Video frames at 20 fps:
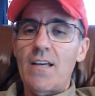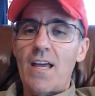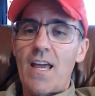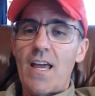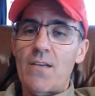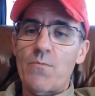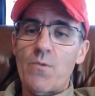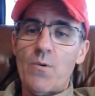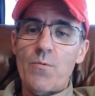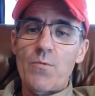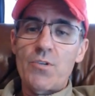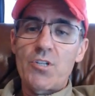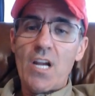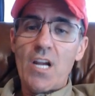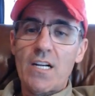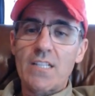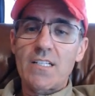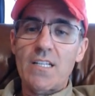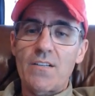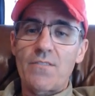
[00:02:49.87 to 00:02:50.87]
and we
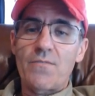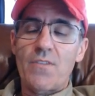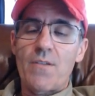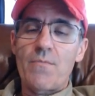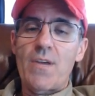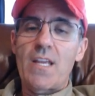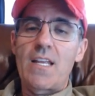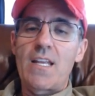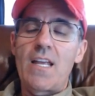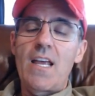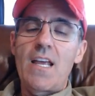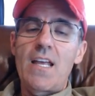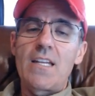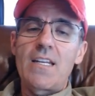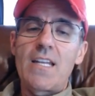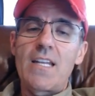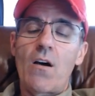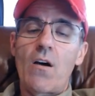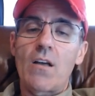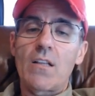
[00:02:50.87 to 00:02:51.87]
rejected from it.
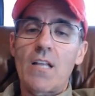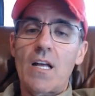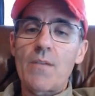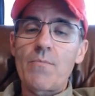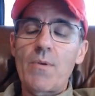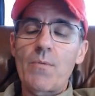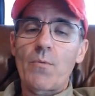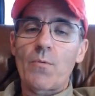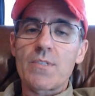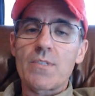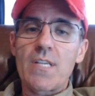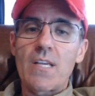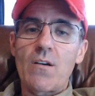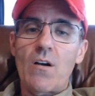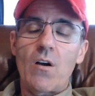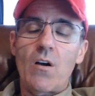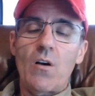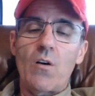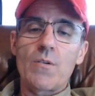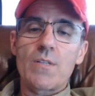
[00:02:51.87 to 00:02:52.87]
Now, a lot of people will say,
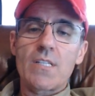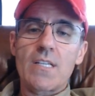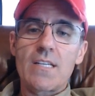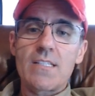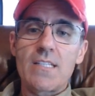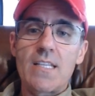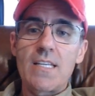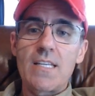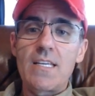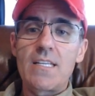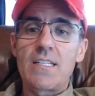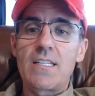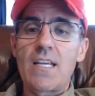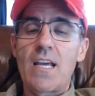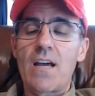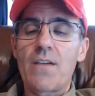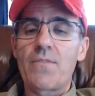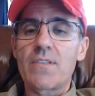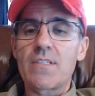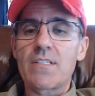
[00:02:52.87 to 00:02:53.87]
oh, it's because of the
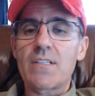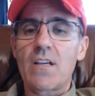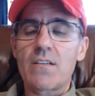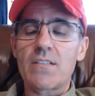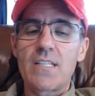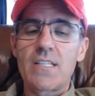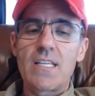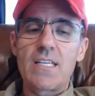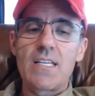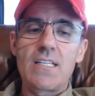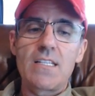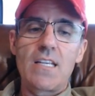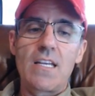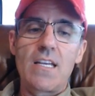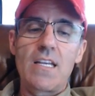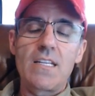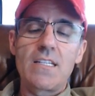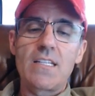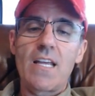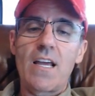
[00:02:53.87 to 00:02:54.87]
ETF. It's because of the
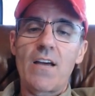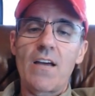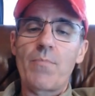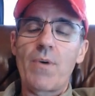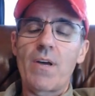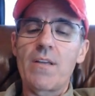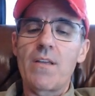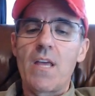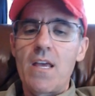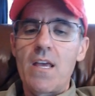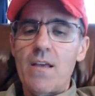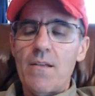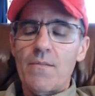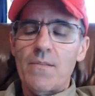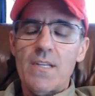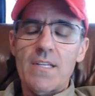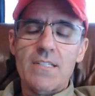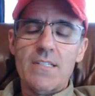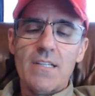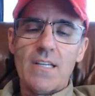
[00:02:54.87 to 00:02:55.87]
ETF. But
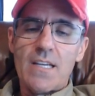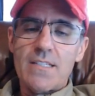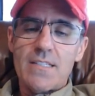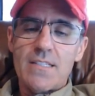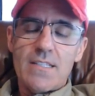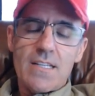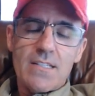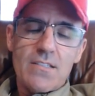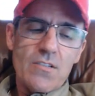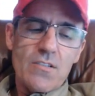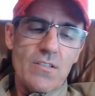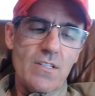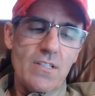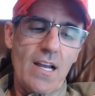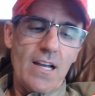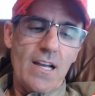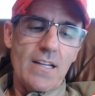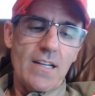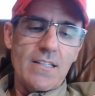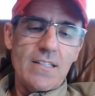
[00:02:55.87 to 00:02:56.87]
listen, guys, it's
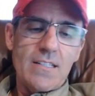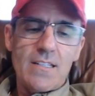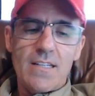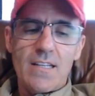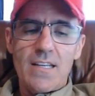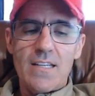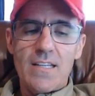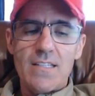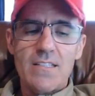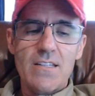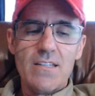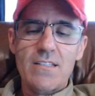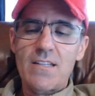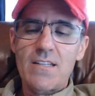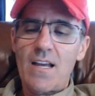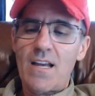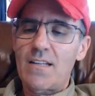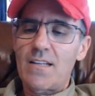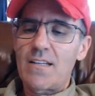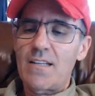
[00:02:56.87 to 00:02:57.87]
just
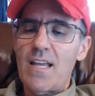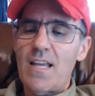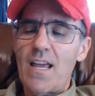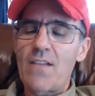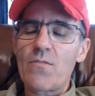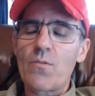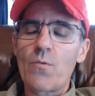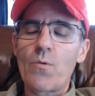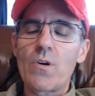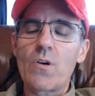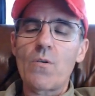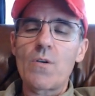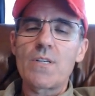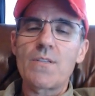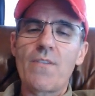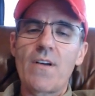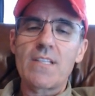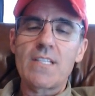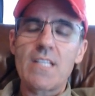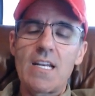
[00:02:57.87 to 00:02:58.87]
not. Everyone always
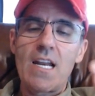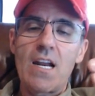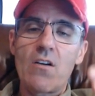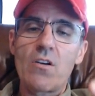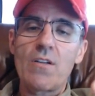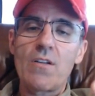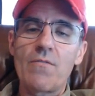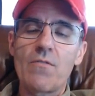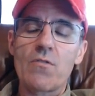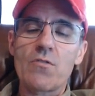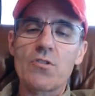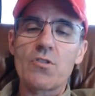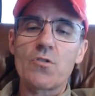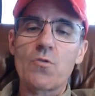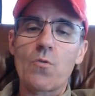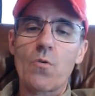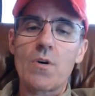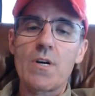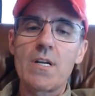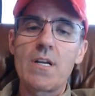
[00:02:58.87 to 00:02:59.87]
finds a narrative or a
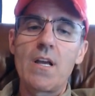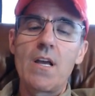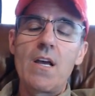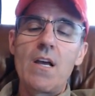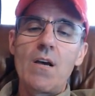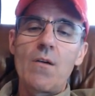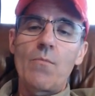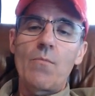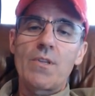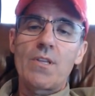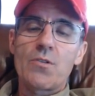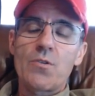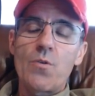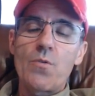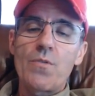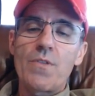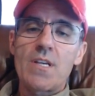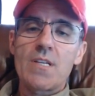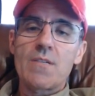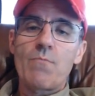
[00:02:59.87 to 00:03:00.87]
story. But the
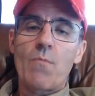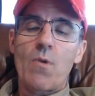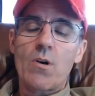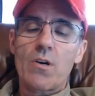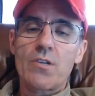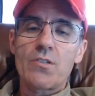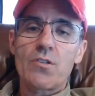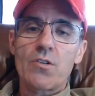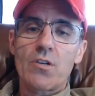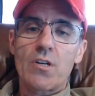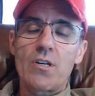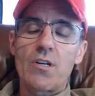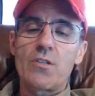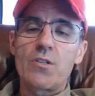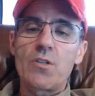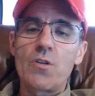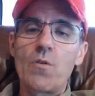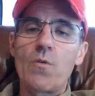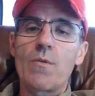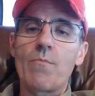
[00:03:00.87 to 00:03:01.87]
truth is, markets are going to
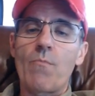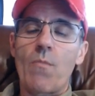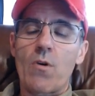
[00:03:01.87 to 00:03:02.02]
do what